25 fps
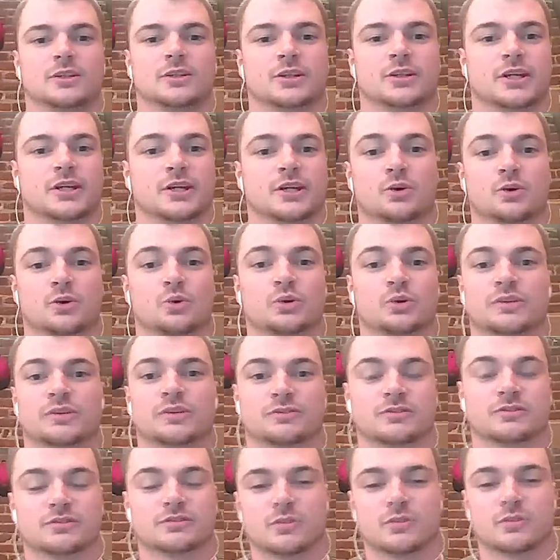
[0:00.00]
looking at all
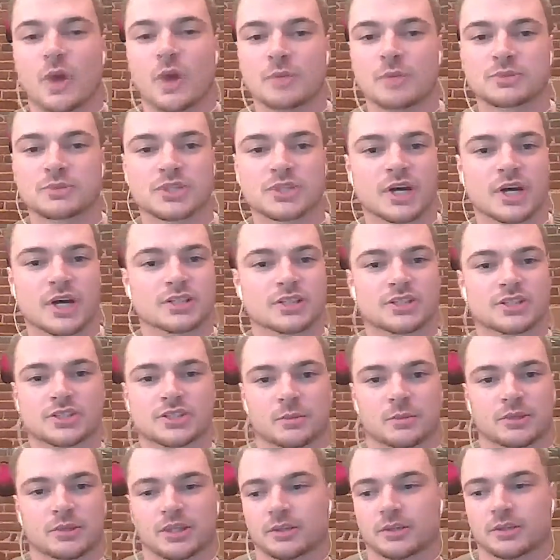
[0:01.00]
different websites,
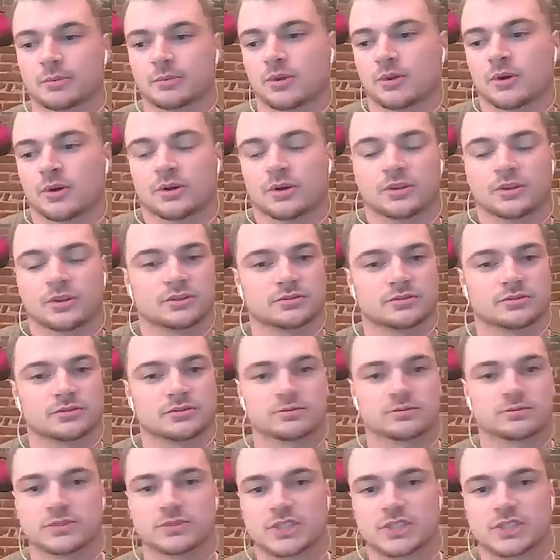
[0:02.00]
stumbling upon